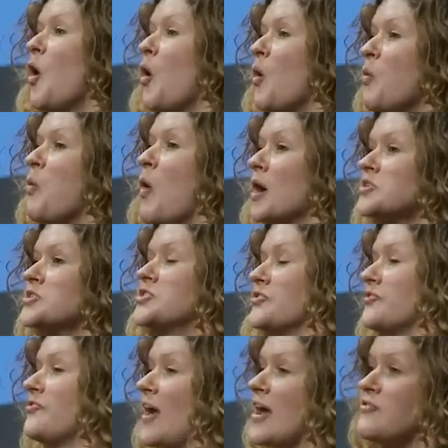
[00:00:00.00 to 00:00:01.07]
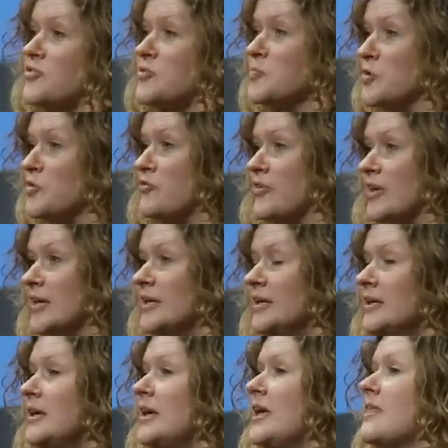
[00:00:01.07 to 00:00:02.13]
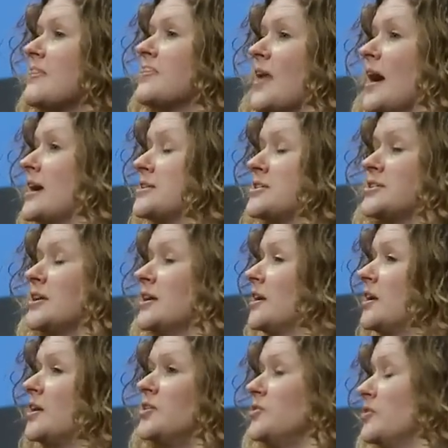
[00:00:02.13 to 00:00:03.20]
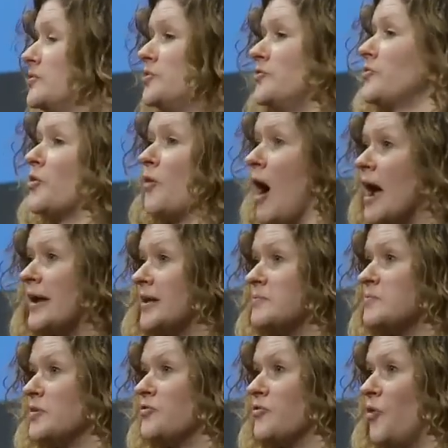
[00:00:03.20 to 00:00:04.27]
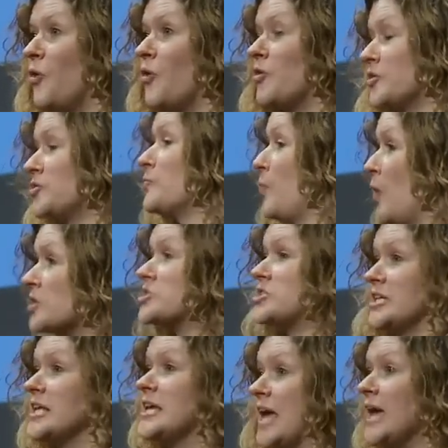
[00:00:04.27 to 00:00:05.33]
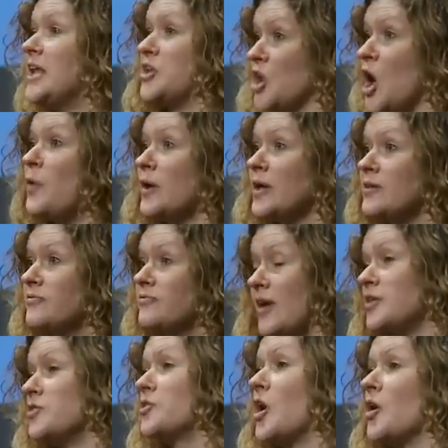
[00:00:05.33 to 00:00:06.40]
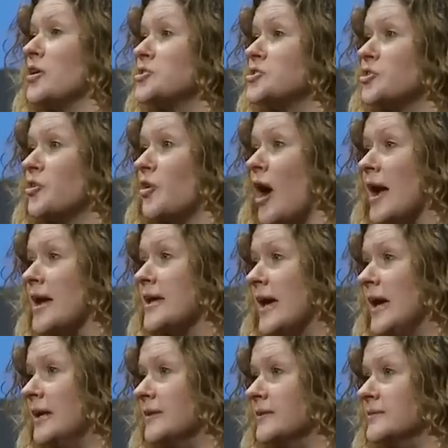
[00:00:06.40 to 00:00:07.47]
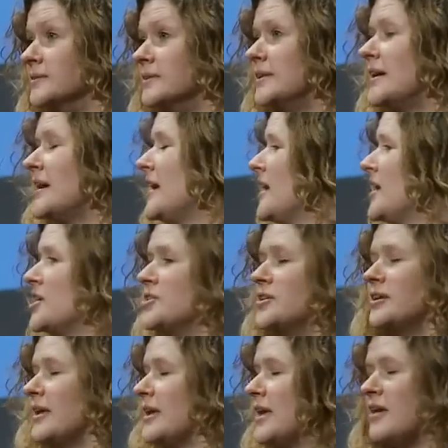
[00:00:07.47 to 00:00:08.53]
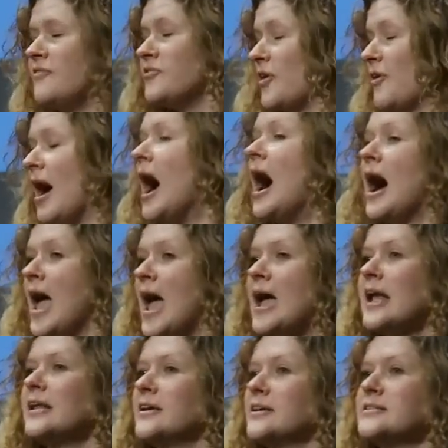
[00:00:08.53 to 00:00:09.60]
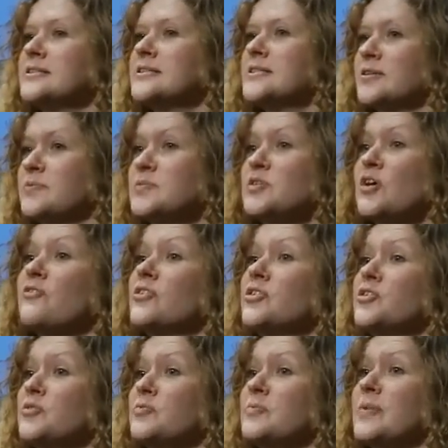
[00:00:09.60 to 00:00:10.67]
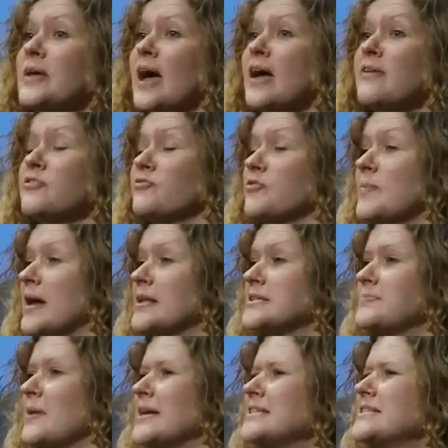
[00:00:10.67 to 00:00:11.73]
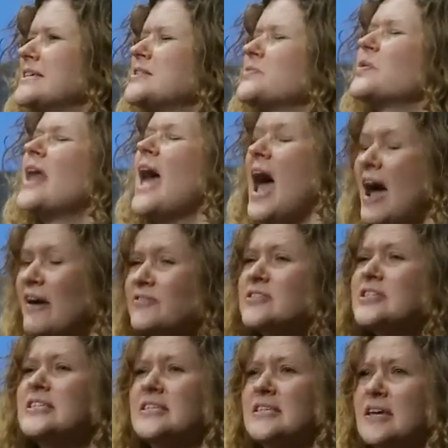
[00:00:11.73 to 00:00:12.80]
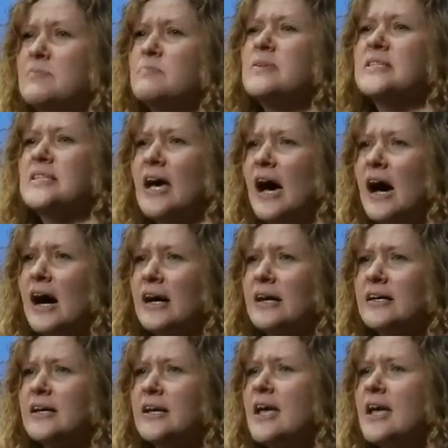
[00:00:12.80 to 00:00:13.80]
or watched a favourite movie that you've cried in before, watched it again knowing that you're going to cry again. If there are aliens observing human behaviour from outer space, this would have to seem bizarre.